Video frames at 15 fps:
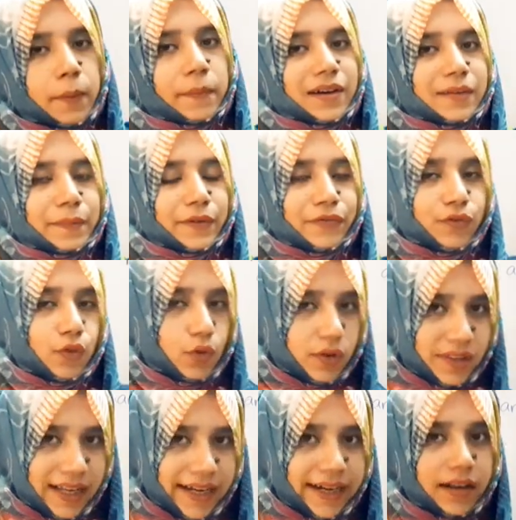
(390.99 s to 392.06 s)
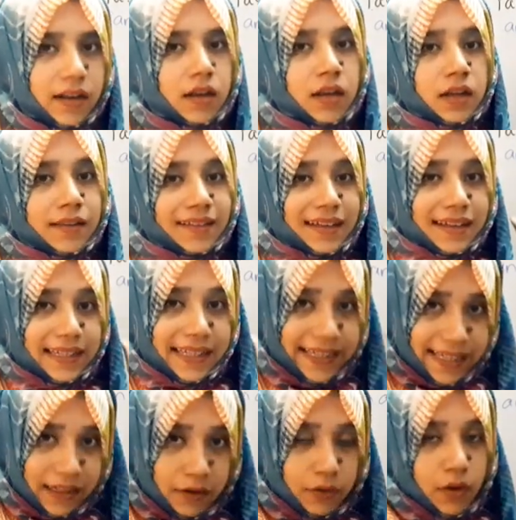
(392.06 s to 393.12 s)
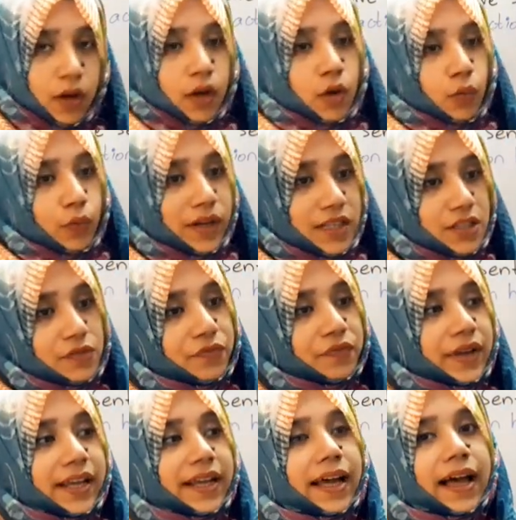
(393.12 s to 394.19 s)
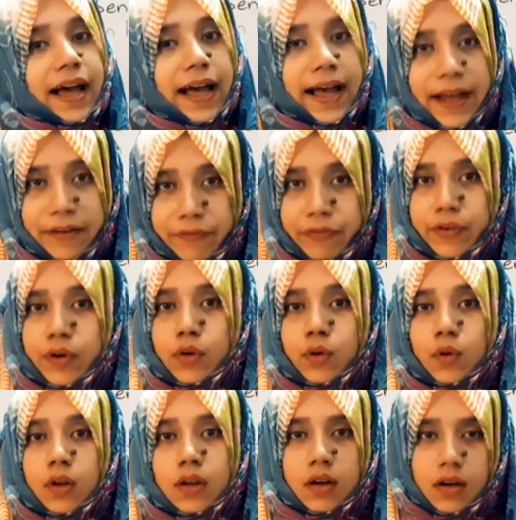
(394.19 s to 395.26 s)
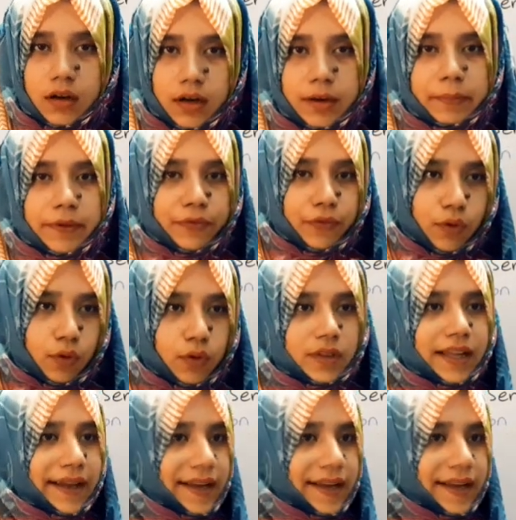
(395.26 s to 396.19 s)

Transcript: But before that, the thing which we have to learn before the